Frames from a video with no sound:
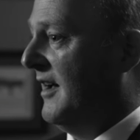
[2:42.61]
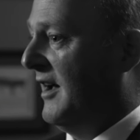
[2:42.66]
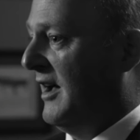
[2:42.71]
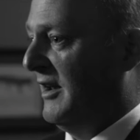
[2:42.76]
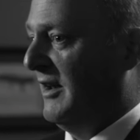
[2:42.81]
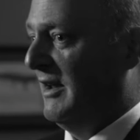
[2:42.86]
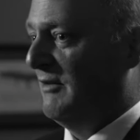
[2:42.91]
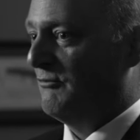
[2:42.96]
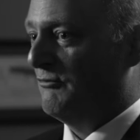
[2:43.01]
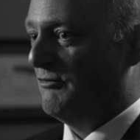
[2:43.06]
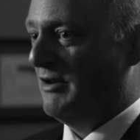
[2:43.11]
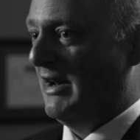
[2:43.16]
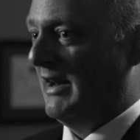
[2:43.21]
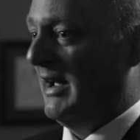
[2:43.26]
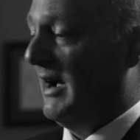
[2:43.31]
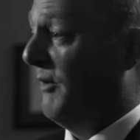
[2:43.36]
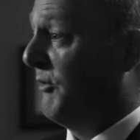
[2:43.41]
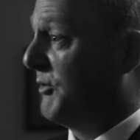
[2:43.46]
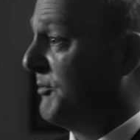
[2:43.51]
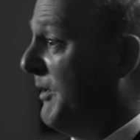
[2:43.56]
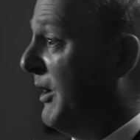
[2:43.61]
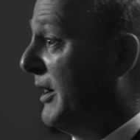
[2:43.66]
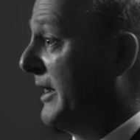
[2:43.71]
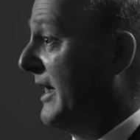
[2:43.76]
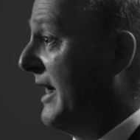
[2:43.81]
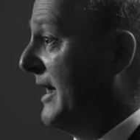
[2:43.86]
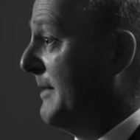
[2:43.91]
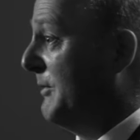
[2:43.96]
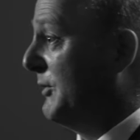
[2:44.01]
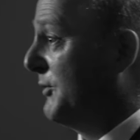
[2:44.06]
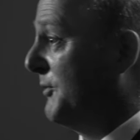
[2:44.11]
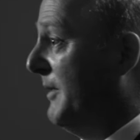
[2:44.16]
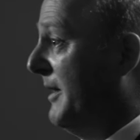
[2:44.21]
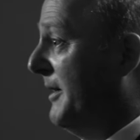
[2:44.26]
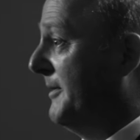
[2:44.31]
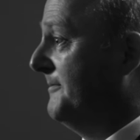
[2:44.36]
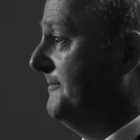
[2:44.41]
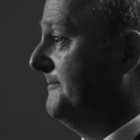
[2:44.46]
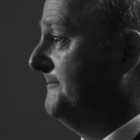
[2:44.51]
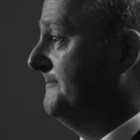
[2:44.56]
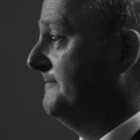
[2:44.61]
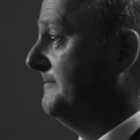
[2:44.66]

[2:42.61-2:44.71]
And it really helped my game as well.